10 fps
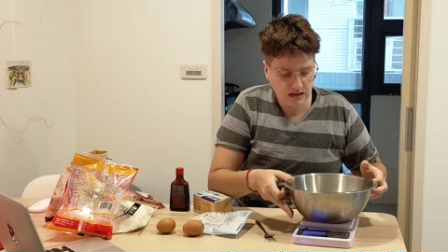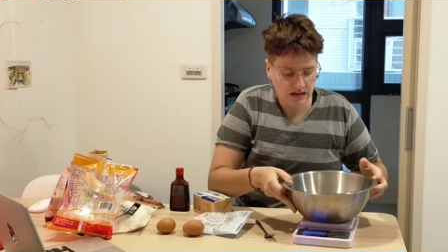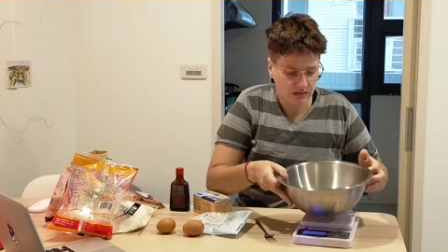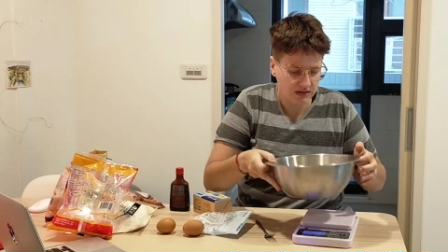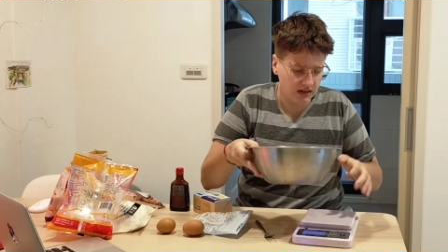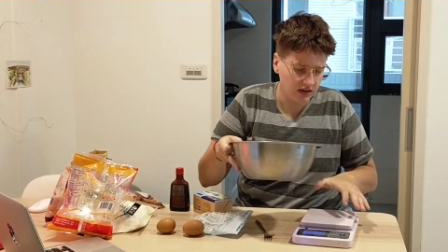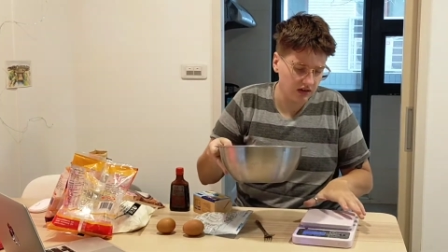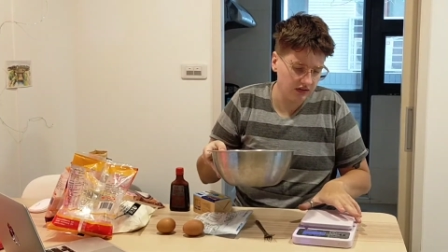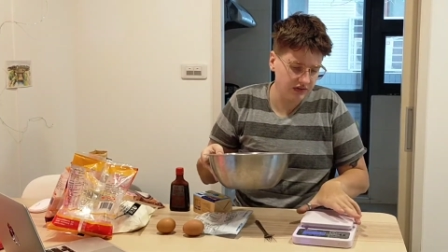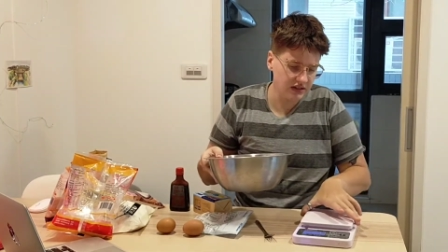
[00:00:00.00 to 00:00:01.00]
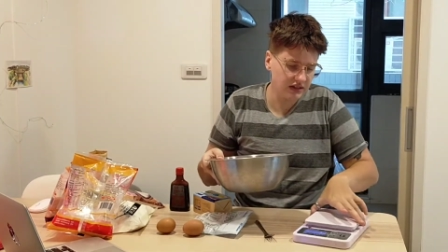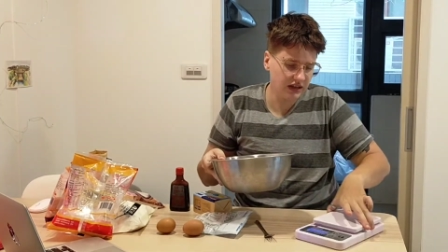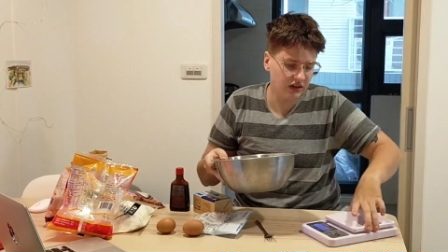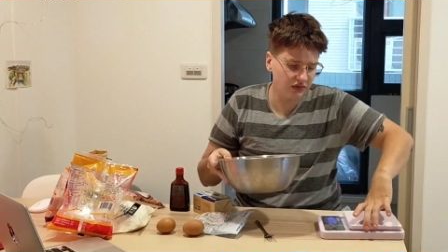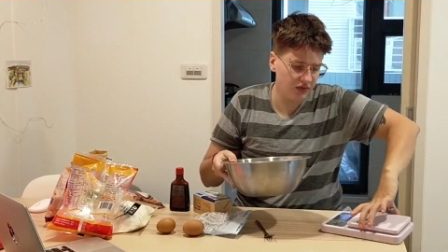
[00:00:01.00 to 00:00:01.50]
Now I'll take it off the
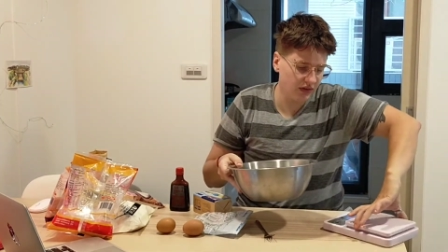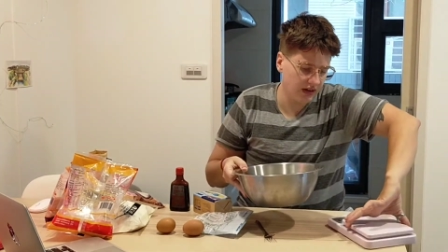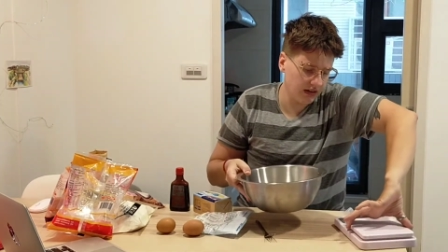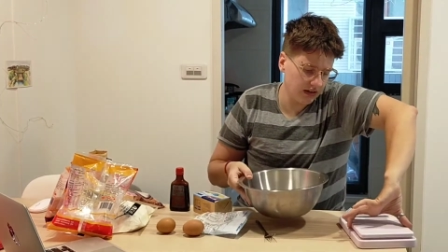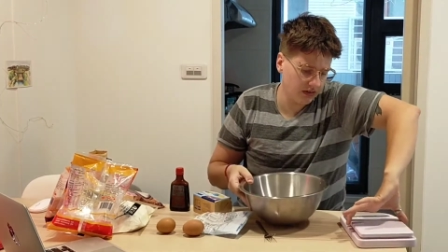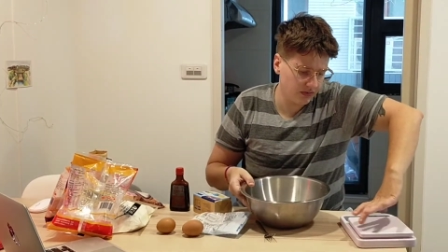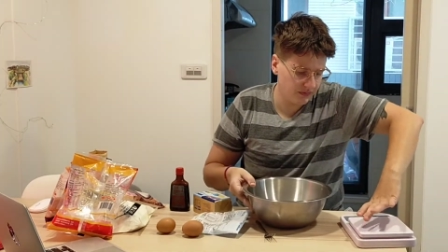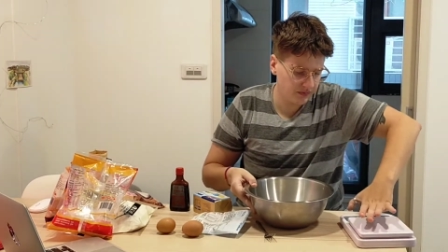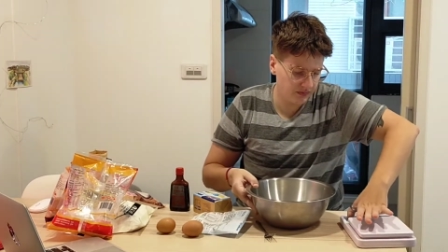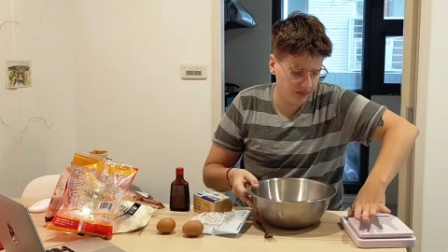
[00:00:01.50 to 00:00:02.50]
scale for right now.